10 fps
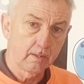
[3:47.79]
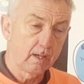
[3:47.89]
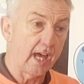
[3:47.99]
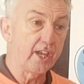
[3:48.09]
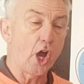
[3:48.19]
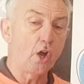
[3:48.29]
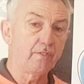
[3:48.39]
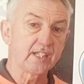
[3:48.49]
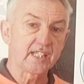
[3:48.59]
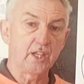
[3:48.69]
And
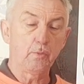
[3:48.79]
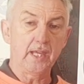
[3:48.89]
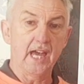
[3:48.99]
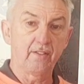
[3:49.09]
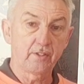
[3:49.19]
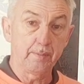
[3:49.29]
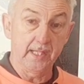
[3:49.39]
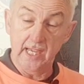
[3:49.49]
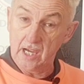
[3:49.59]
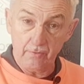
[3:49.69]
obviously we have to be
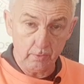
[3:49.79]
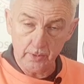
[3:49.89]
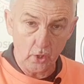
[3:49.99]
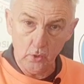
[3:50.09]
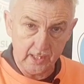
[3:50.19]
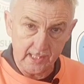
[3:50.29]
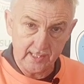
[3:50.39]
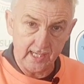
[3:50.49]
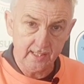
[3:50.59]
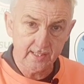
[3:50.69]
careful with all these
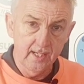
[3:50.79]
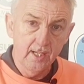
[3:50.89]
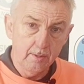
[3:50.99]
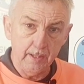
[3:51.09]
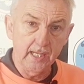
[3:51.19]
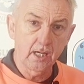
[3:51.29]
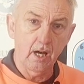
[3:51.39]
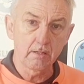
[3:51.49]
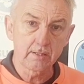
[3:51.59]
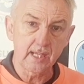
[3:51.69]
things
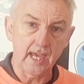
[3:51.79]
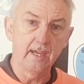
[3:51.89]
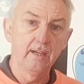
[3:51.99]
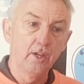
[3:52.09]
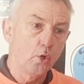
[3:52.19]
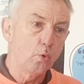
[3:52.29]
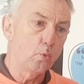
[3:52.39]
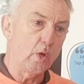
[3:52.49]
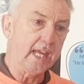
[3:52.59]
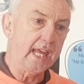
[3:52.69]
because
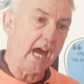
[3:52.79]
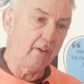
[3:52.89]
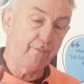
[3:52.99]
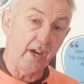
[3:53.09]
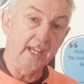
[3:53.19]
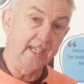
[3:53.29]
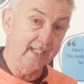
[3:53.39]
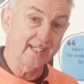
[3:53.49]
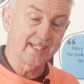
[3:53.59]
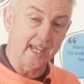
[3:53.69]
we are fighting
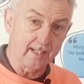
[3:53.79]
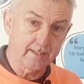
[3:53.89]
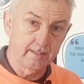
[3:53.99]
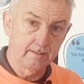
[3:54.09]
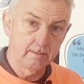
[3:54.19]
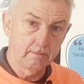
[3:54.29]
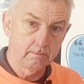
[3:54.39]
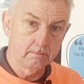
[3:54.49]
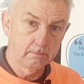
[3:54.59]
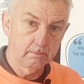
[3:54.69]
the state,
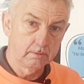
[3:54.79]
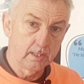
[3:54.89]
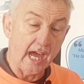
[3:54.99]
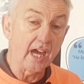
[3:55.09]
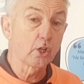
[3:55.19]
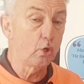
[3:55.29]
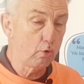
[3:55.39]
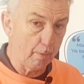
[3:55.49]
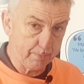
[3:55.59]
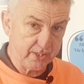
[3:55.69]
a
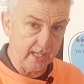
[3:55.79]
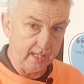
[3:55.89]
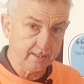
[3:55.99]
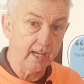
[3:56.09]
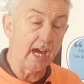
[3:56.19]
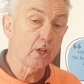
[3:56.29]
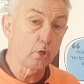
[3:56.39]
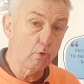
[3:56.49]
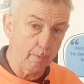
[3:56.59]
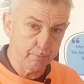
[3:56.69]
corrupt state, a
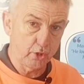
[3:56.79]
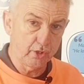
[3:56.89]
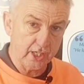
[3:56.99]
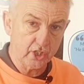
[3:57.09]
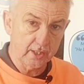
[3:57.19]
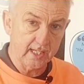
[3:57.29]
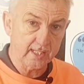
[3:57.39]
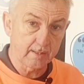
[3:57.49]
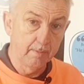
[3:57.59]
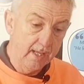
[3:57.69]
corrupt judicial
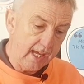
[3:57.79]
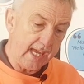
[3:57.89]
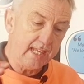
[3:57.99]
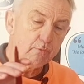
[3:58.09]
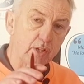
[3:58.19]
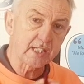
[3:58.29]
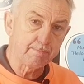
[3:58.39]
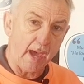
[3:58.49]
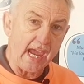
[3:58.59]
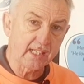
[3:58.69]
system in
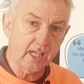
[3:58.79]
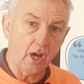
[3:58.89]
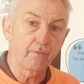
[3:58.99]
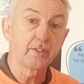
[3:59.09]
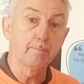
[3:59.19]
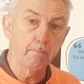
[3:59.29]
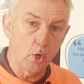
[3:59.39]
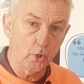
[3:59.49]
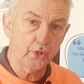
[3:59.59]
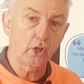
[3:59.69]
respect of the
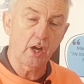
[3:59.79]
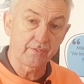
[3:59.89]
mother of